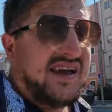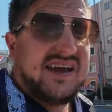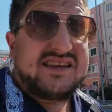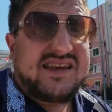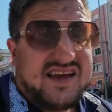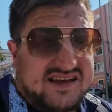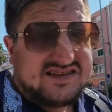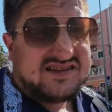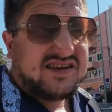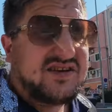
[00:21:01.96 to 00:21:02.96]
And
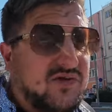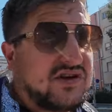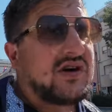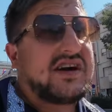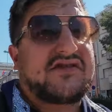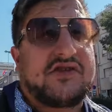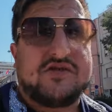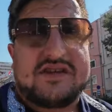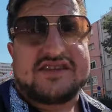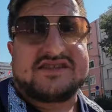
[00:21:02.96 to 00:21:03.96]
yes, we don't have
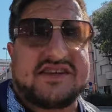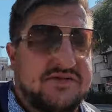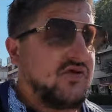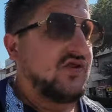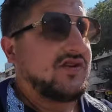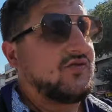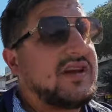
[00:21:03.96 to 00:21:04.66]
kunas anymore.